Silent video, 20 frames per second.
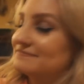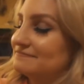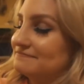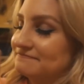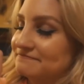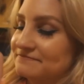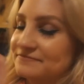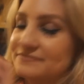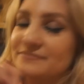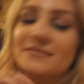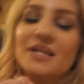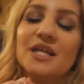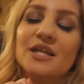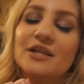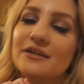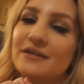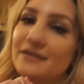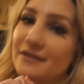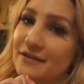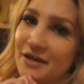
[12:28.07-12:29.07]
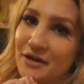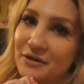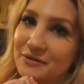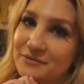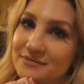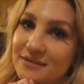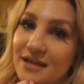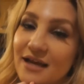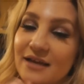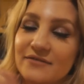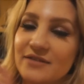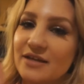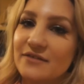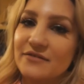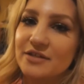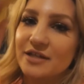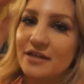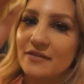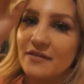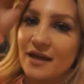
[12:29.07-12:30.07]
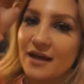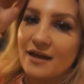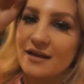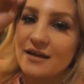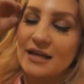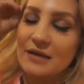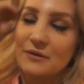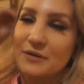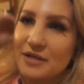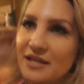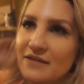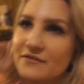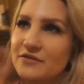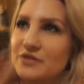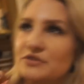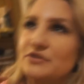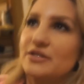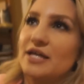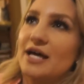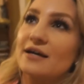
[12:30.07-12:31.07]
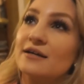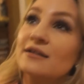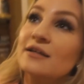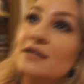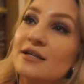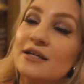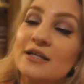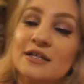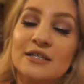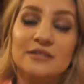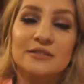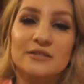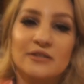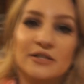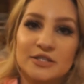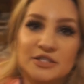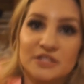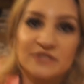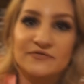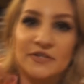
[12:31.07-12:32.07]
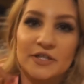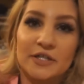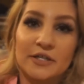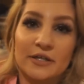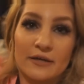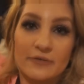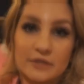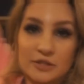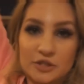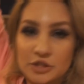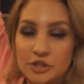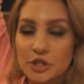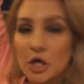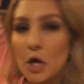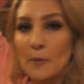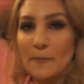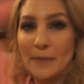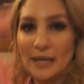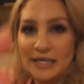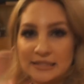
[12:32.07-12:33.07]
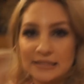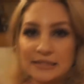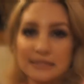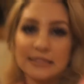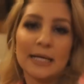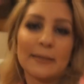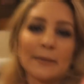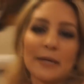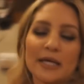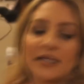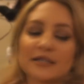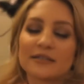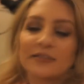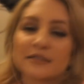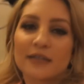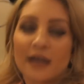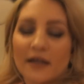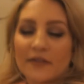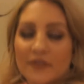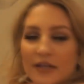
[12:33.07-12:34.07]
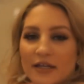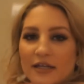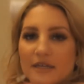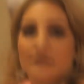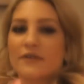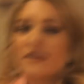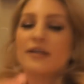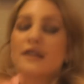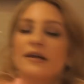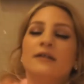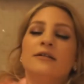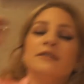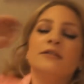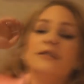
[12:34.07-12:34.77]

Mm, no, I've never done that, and I would never do that. So I just figured I would show my stomach. Not that I even